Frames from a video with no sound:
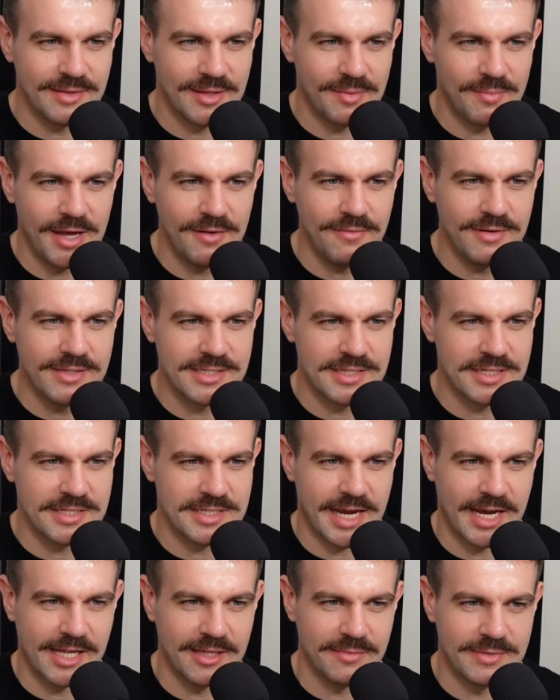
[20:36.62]
The main ones are just
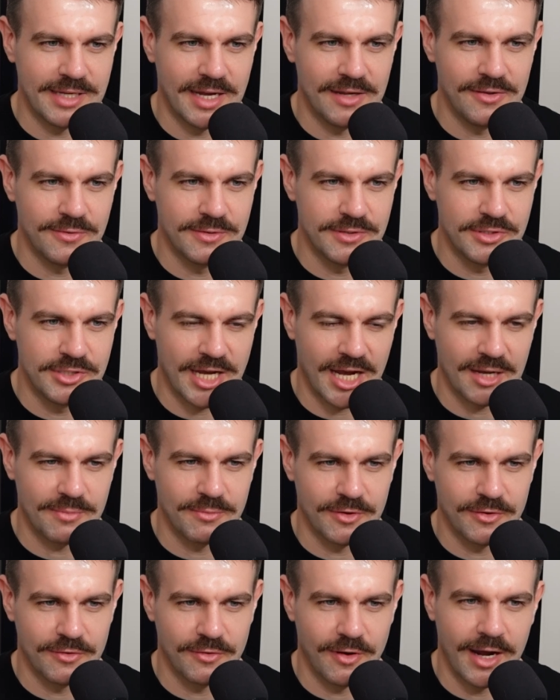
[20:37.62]
Caleb Daniel and Jack
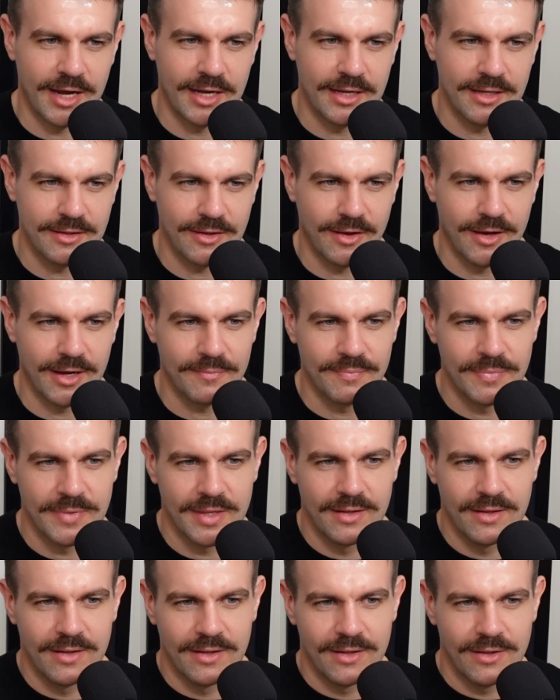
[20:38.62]
Macrae. Like,
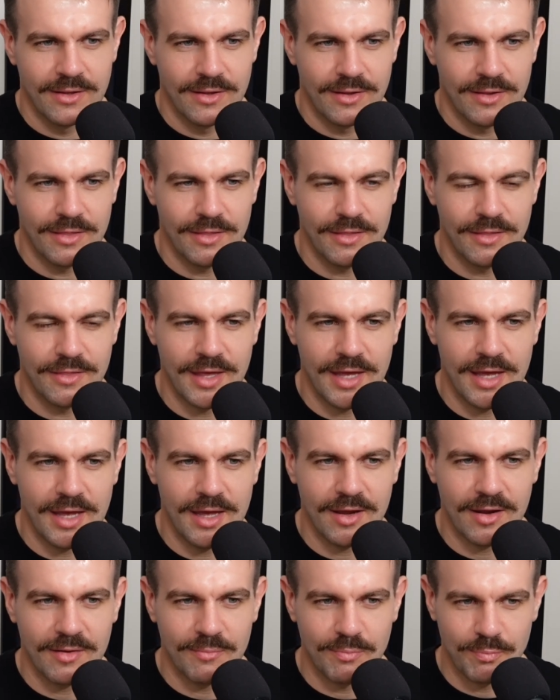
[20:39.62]

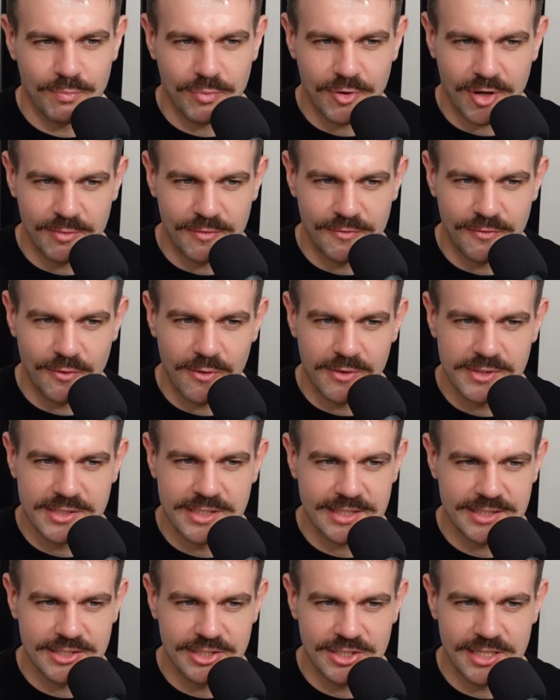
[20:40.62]
they're going to be forwards
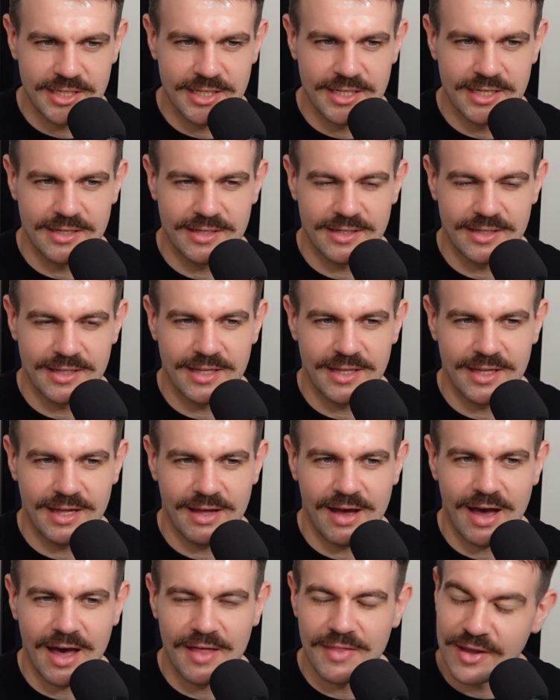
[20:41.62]
next year.
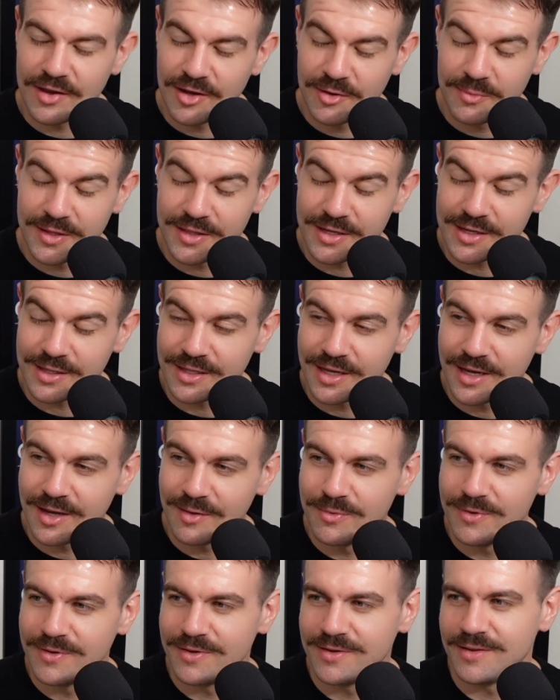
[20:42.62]
Are they going to be at the
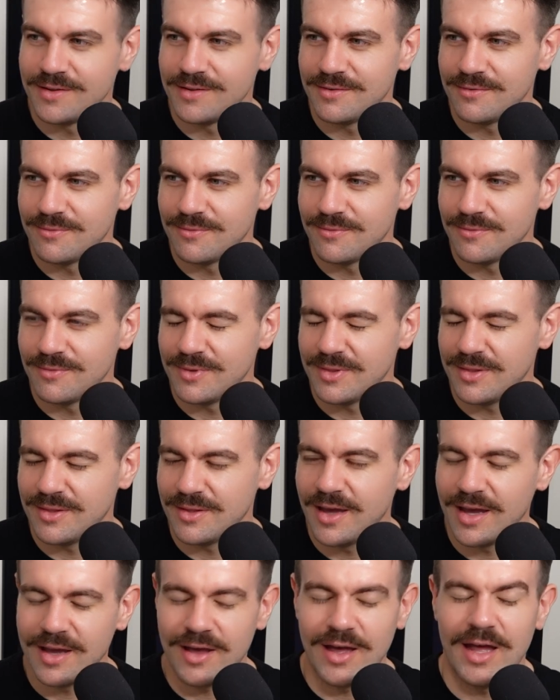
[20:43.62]
club?
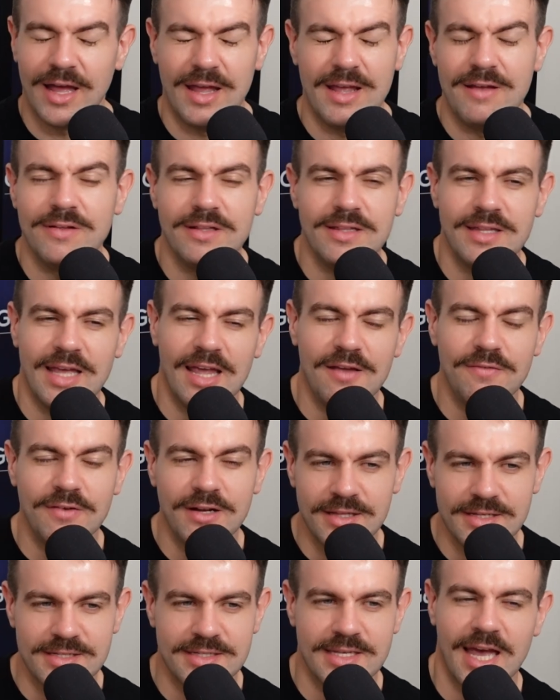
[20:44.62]
Like, even even
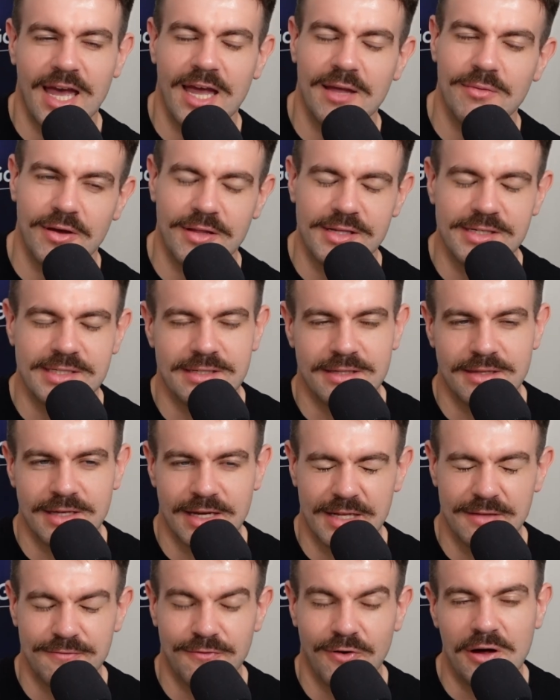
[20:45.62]
in this game, though, this is the thing.
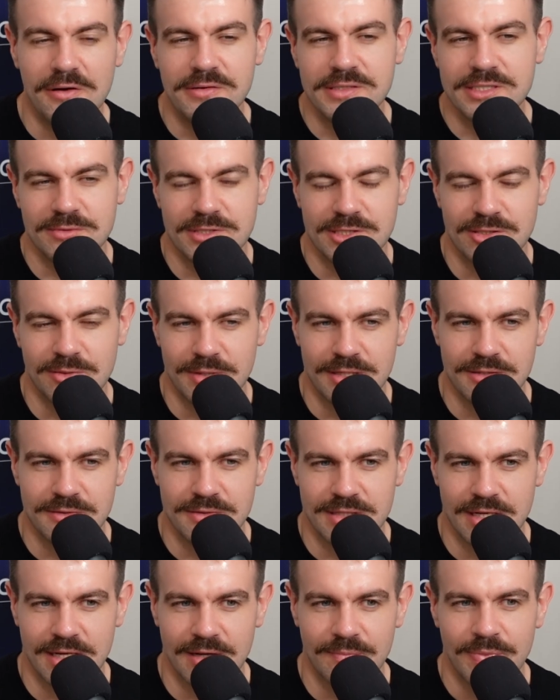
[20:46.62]
And the final's going to be super
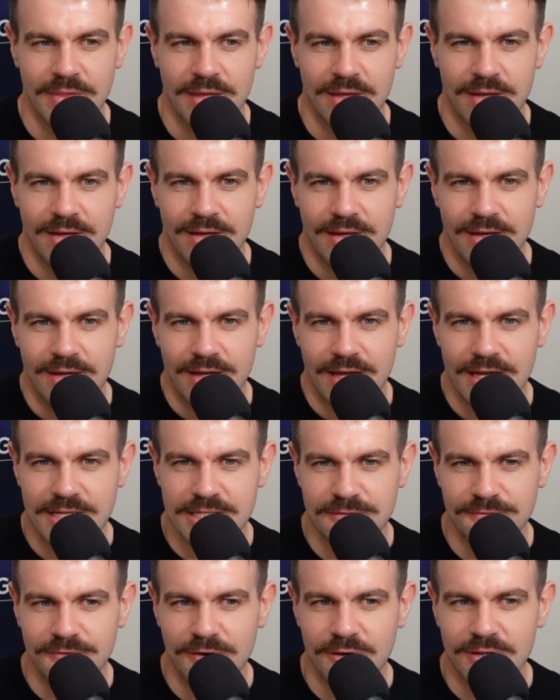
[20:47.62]
interesting. It
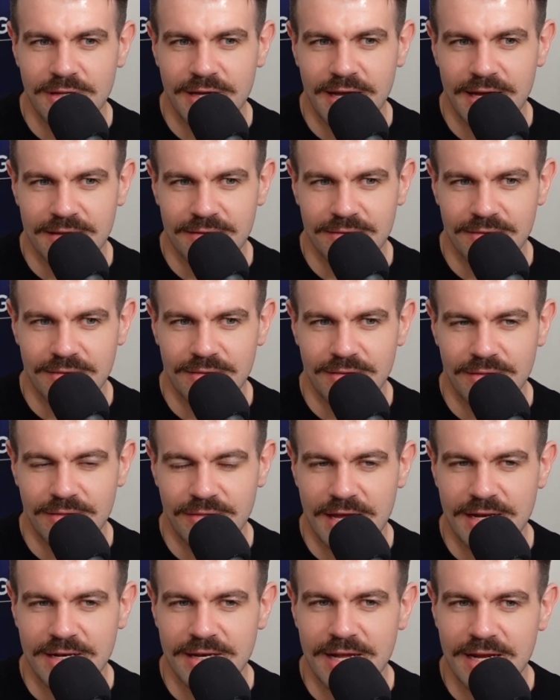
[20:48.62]
just felt like
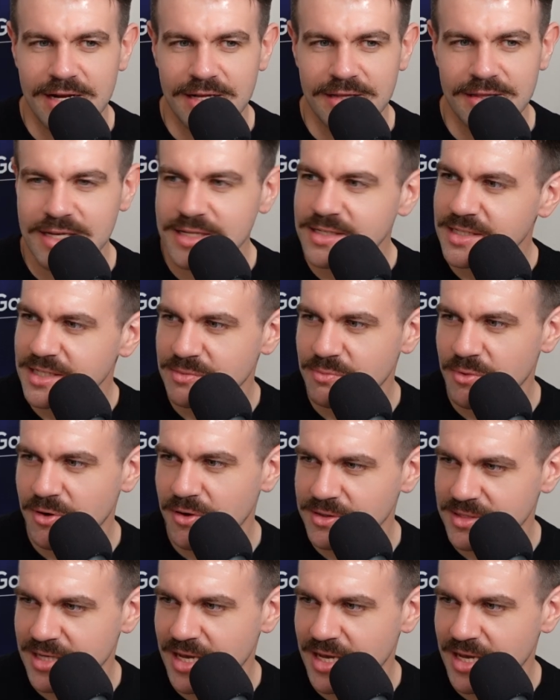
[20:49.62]
they needed these experienced